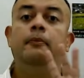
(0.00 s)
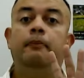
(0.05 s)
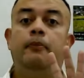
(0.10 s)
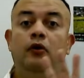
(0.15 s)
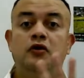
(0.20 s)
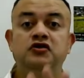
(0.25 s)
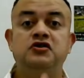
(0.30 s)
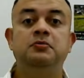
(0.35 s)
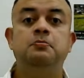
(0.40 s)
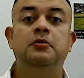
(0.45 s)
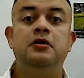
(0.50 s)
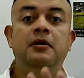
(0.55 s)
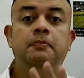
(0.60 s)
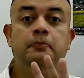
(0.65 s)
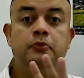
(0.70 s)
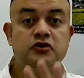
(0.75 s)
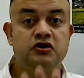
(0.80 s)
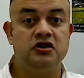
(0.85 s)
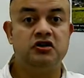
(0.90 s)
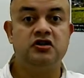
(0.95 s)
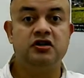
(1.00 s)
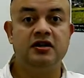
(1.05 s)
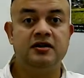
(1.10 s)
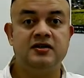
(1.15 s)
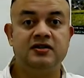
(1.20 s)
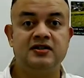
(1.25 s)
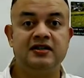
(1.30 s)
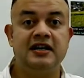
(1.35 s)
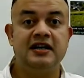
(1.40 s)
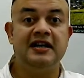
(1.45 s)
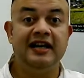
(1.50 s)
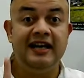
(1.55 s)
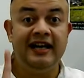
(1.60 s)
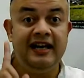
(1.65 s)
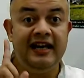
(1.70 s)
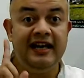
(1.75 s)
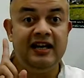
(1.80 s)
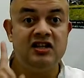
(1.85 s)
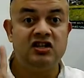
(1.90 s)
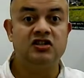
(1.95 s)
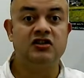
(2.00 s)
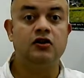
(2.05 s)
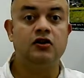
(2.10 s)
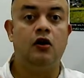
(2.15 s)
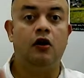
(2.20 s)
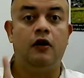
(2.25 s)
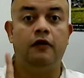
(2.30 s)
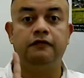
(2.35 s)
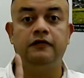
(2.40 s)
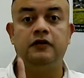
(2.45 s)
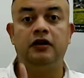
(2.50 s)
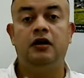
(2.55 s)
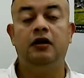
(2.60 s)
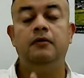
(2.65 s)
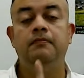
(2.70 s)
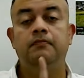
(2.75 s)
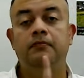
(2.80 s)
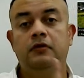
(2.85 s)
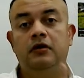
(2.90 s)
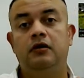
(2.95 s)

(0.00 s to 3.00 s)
possible positions at each of the